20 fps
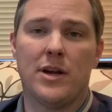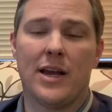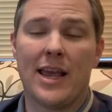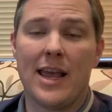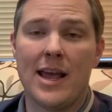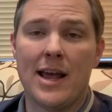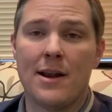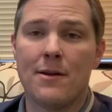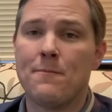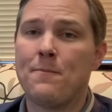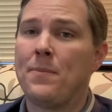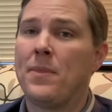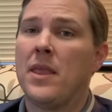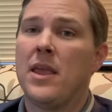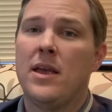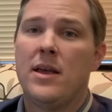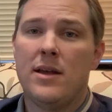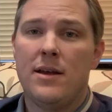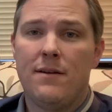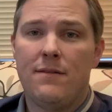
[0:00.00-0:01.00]
Again,
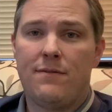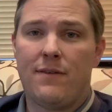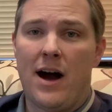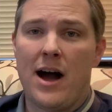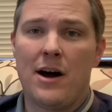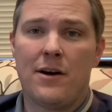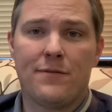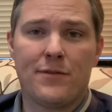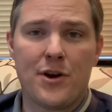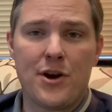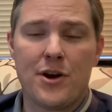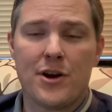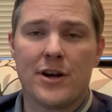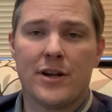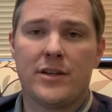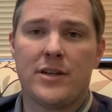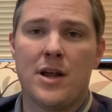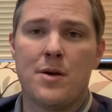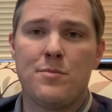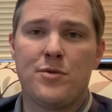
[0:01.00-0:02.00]
file for your
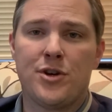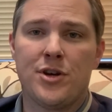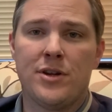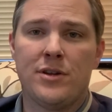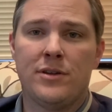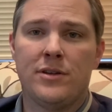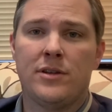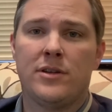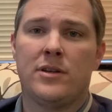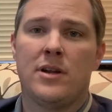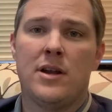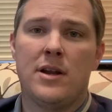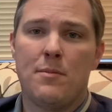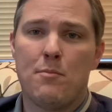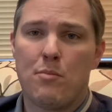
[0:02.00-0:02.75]
exemptions,